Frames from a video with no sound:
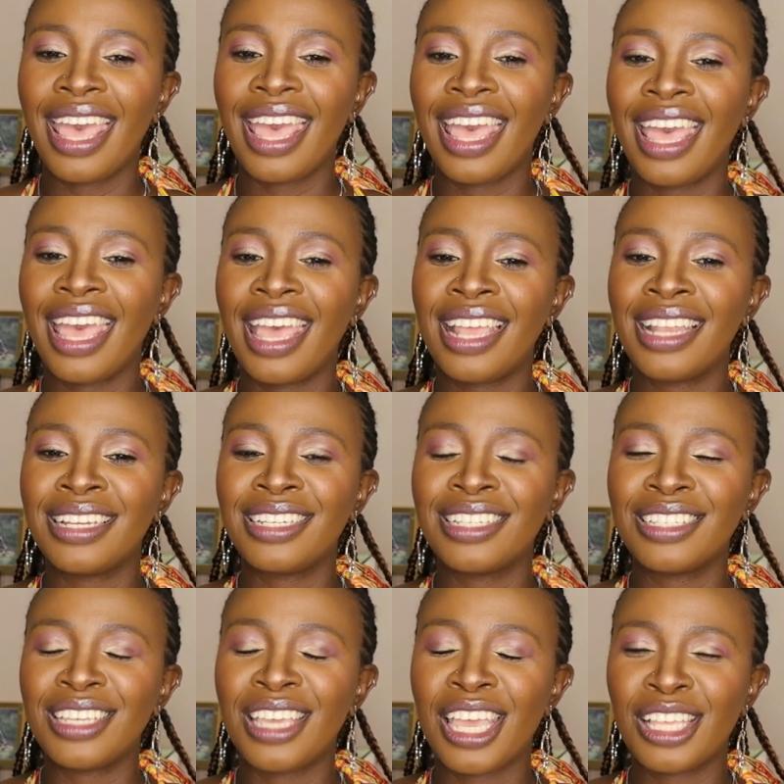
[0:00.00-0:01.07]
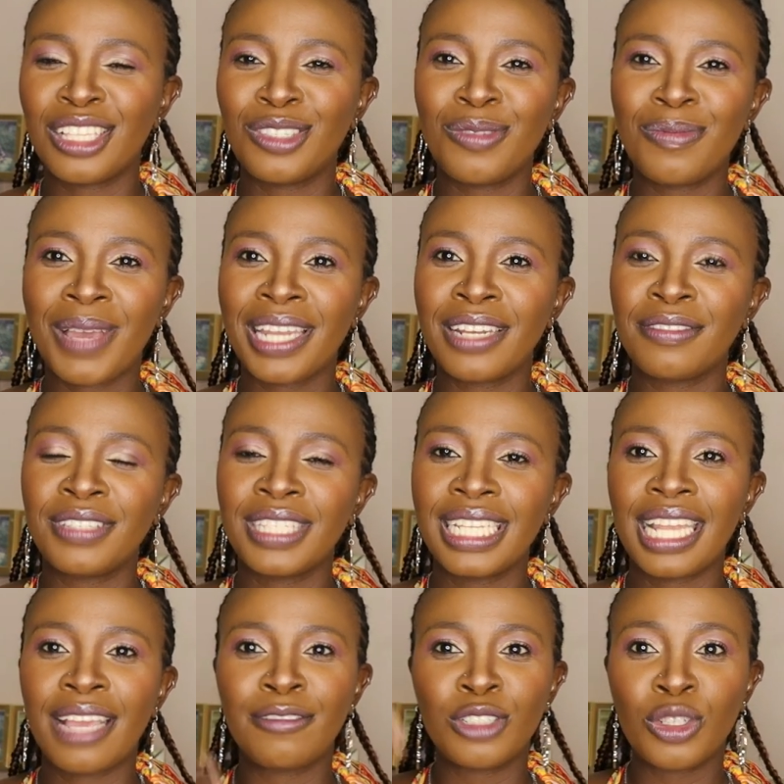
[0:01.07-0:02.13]
And as you might have
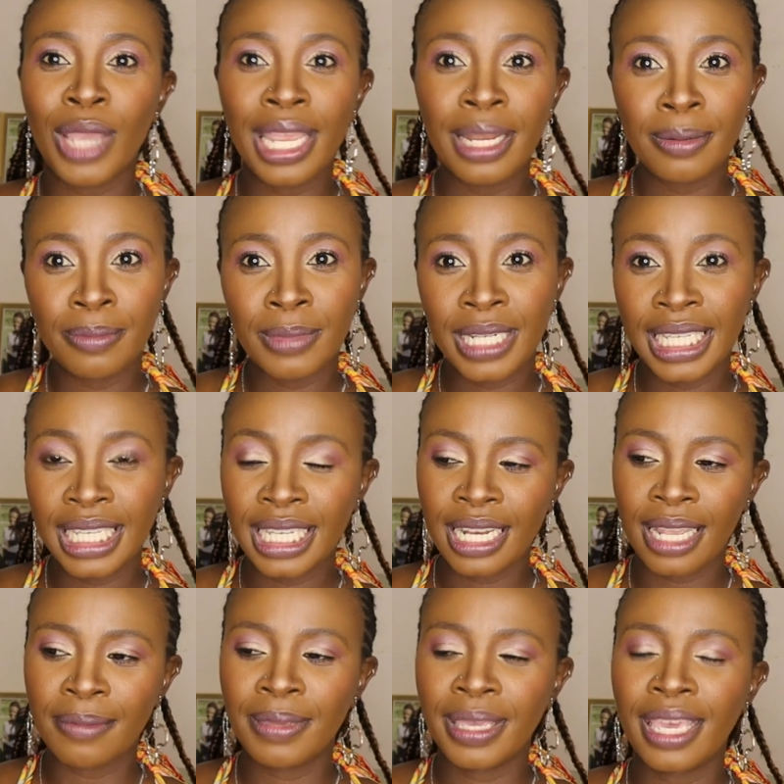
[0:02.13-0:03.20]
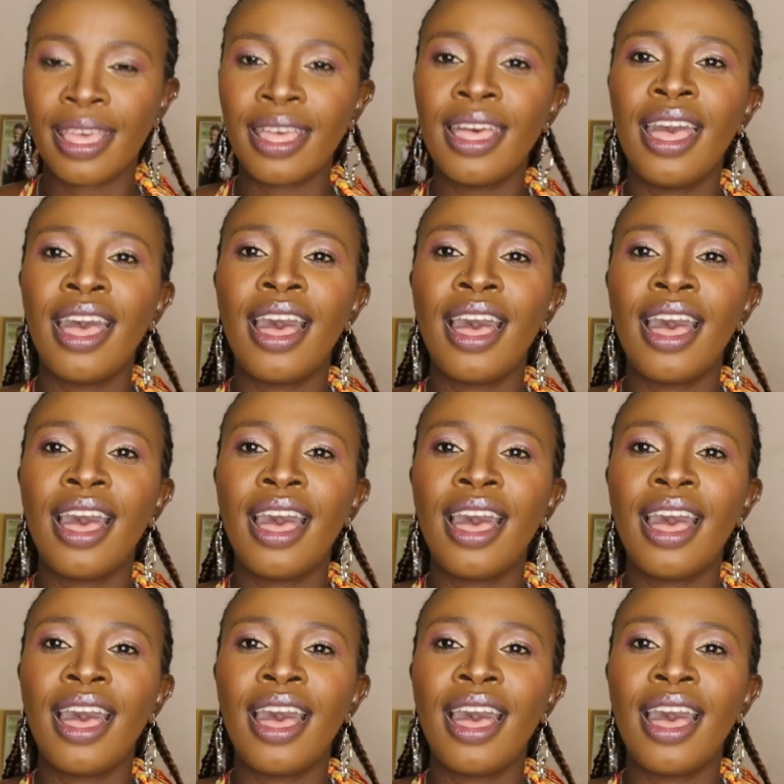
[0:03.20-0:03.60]
seen, I've tried and link it up here.